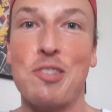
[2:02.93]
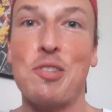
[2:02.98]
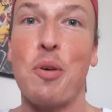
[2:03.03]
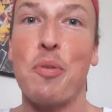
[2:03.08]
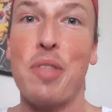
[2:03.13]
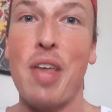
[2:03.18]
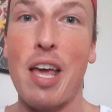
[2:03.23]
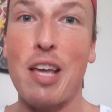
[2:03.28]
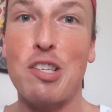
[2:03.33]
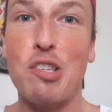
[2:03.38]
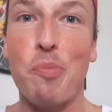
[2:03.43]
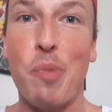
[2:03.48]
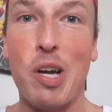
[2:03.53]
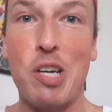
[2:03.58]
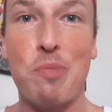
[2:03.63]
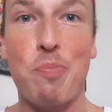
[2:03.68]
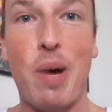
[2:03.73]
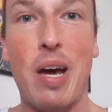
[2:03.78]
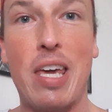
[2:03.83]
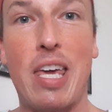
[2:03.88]
So thanks so
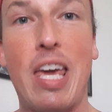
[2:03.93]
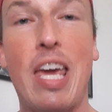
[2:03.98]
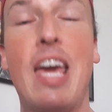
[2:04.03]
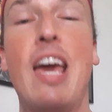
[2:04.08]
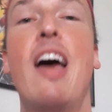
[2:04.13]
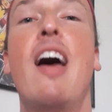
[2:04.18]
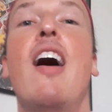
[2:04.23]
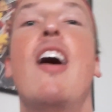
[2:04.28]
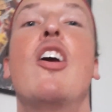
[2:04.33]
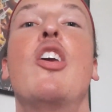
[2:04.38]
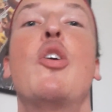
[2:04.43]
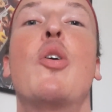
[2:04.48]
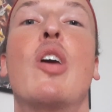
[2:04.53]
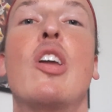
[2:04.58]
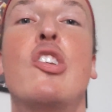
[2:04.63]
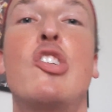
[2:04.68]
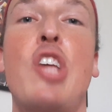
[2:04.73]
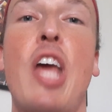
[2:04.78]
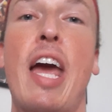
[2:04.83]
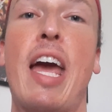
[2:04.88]
much, Mikey. You
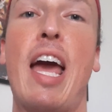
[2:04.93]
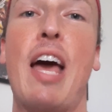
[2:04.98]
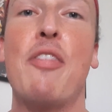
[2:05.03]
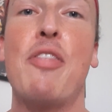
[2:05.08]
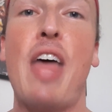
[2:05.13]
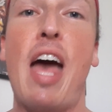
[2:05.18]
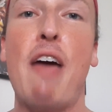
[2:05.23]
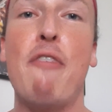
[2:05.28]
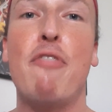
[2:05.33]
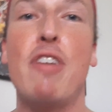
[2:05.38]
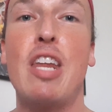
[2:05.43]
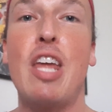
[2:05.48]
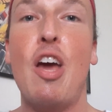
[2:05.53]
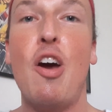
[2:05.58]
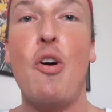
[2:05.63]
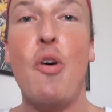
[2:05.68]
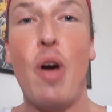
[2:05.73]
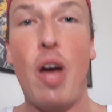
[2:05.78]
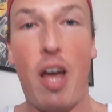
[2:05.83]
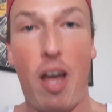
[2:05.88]
can check out that
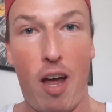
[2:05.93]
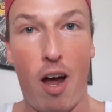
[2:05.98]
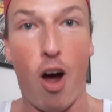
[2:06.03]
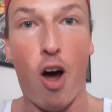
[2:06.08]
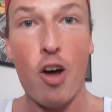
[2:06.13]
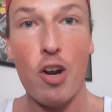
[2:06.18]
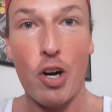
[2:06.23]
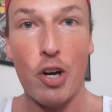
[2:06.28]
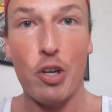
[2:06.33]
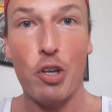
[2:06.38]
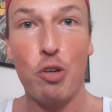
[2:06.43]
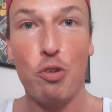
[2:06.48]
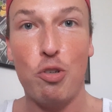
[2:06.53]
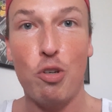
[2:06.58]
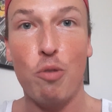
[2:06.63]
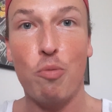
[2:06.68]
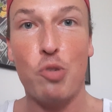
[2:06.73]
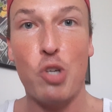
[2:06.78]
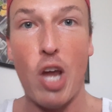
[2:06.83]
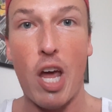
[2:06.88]
video on our
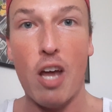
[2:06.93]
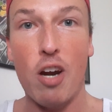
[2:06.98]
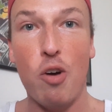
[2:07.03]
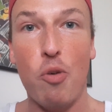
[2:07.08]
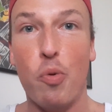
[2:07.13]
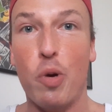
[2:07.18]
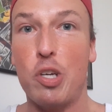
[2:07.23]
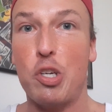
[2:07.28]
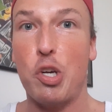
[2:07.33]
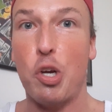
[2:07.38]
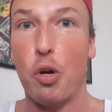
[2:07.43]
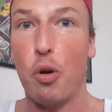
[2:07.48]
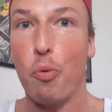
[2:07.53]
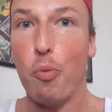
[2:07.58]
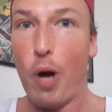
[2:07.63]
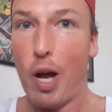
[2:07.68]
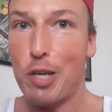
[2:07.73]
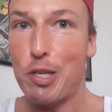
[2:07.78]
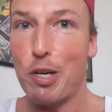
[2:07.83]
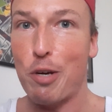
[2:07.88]
YouTube channel, which you're
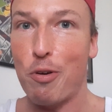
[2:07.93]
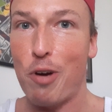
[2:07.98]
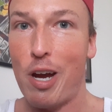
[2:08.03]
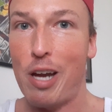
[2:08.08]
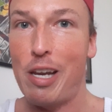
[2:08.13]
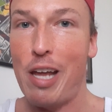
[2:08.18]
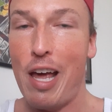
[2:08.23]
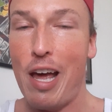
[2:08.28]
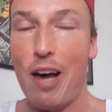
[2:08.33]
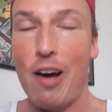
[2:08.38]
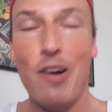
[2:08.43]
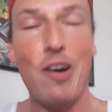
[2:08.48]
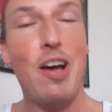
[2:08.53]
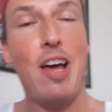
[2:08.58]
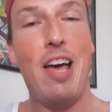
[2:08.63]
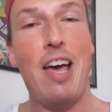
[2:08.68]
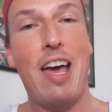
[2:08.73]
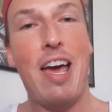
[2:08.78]
watching right now,